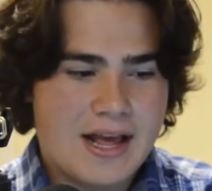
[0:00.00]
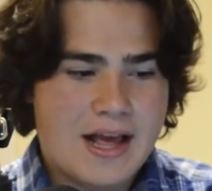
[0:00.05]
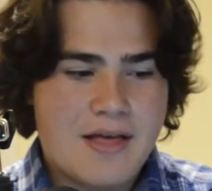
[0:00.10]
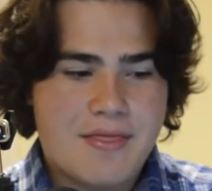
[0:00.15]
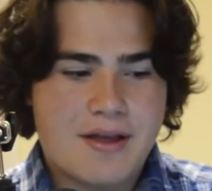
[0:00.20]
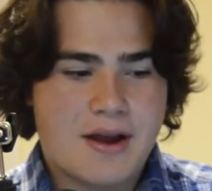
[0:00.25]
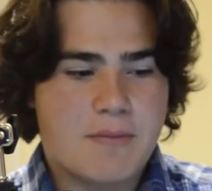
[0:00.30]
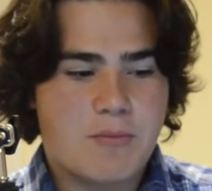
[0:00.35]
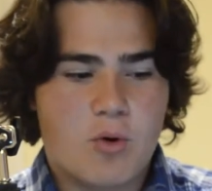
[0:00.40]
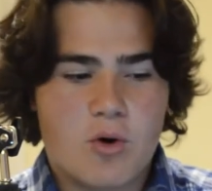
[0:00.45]

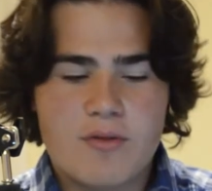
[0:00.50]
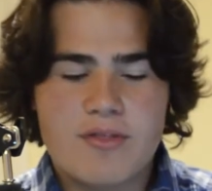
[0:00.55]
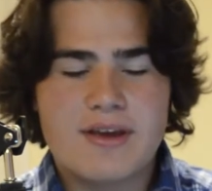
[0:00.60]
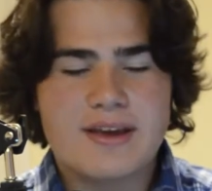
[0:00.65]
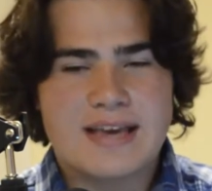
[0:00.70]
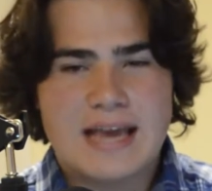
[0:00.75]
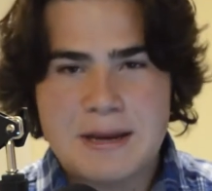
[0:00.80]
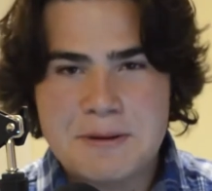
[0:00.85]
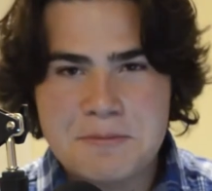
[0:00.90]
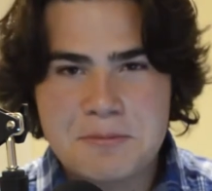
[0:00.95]
They are more than
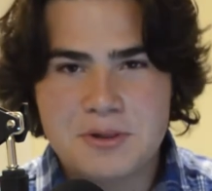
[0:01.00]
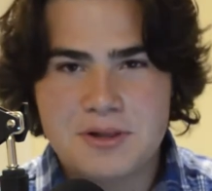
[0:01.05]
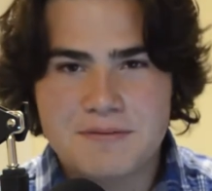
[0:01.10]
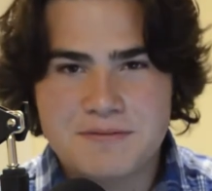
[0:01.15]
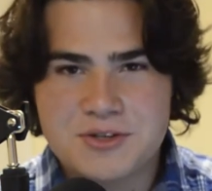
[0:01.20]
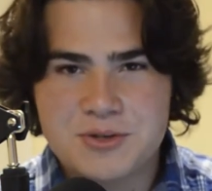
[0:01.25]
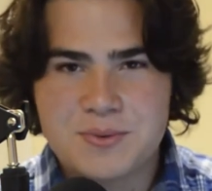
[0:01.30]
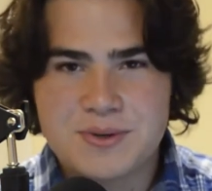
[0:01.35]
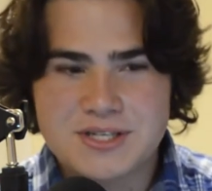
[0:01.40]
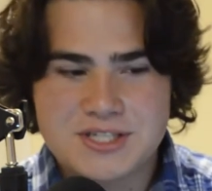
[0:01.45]
capable of
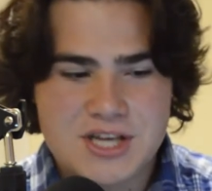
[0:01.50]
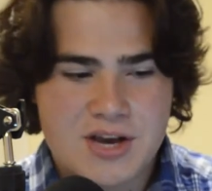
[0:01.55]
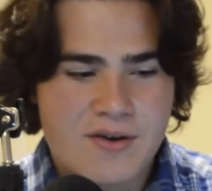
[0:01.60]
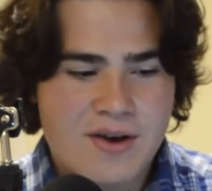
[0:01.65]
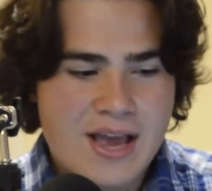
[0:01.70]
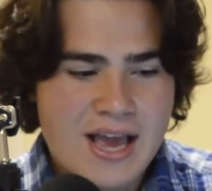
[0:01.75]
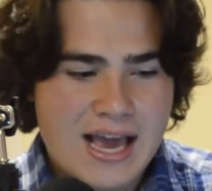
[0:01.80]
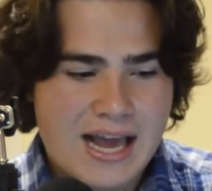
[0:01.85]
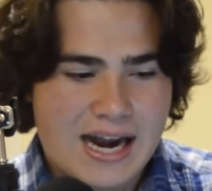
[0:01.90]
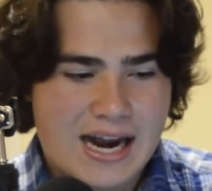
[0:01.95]
doing so,
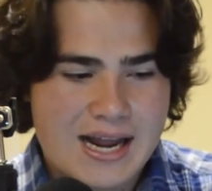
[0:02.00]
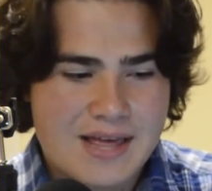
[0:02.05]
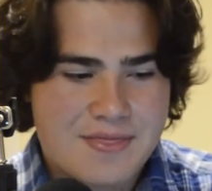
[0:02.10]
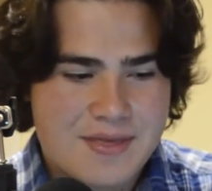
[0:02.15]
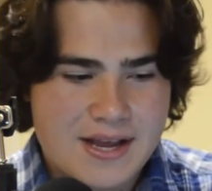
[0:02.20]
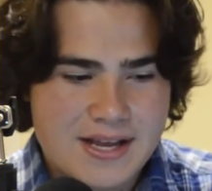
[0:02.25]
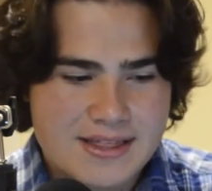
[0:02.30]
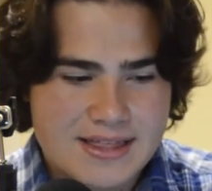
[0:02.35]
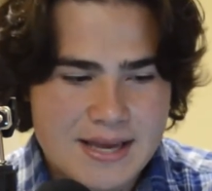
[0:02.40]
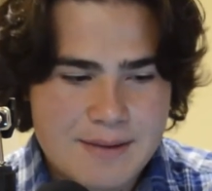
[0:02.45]
and I
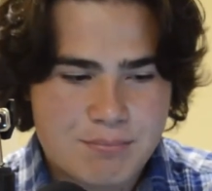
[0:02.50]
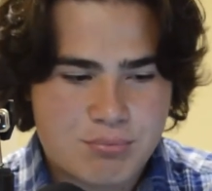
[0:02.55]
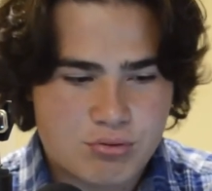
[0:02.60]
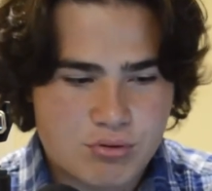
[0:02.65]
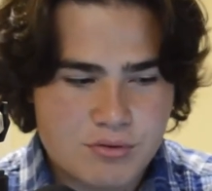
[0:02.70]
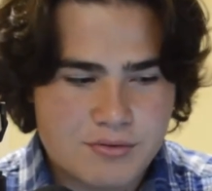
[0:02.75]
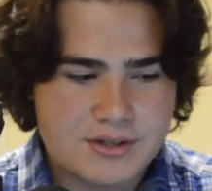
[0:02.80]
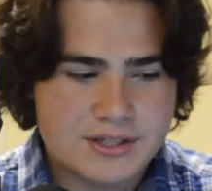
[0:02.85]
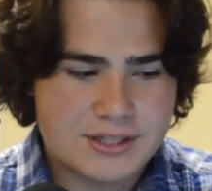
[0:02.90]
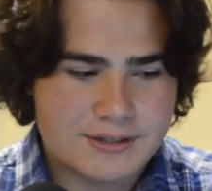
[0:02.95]
think they
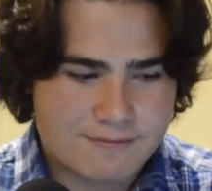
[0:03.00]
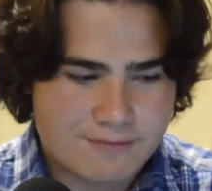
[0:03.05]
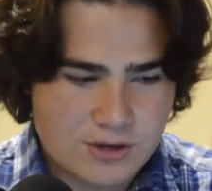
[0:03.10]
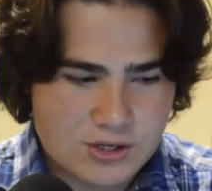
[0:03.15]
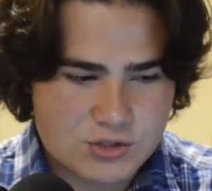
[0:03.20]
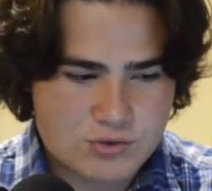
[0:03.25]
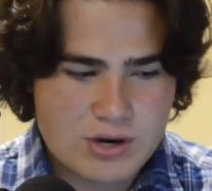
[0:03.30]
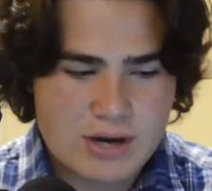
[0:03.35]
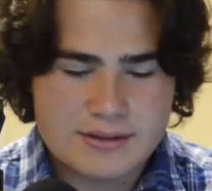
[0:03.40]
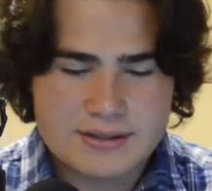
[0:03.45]
proved in the
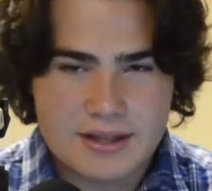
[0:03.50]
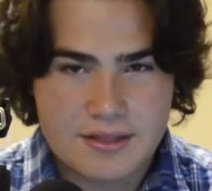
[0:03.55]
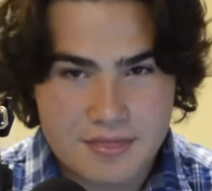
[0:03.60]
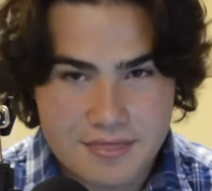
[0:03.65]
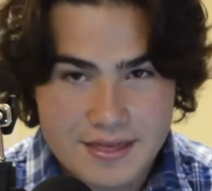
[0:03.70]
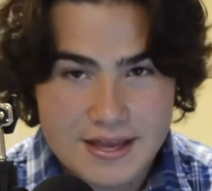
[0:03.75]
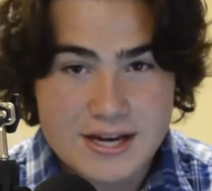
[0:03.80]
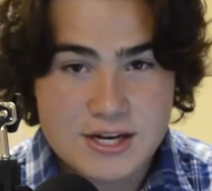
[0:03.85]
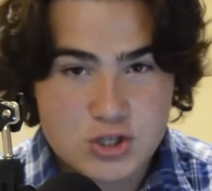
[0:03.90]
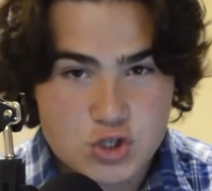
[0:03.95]
first round that
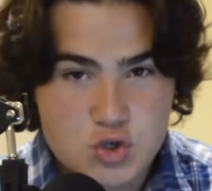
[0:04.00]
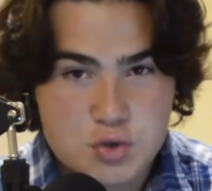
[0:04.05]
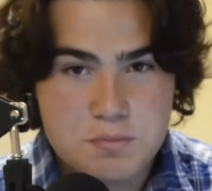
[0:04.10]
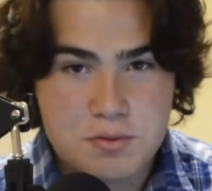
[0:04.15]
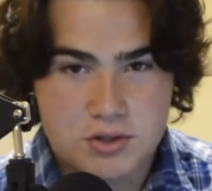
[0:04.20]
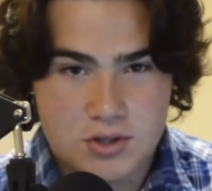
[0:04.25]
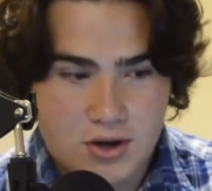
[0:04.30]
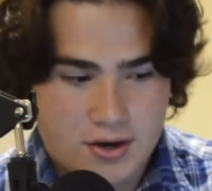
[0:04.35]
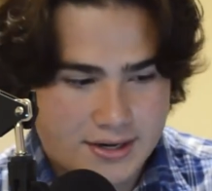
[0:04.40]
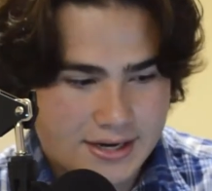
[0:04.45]
they do
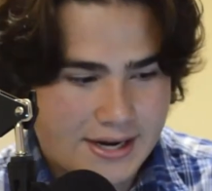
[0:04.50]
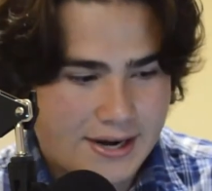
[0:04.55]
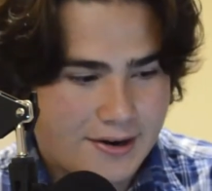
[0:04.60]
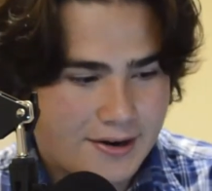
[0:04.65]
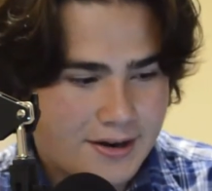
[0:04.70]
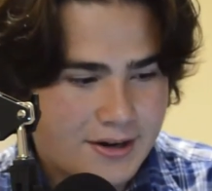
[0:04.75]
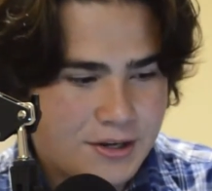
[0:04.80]
belong here.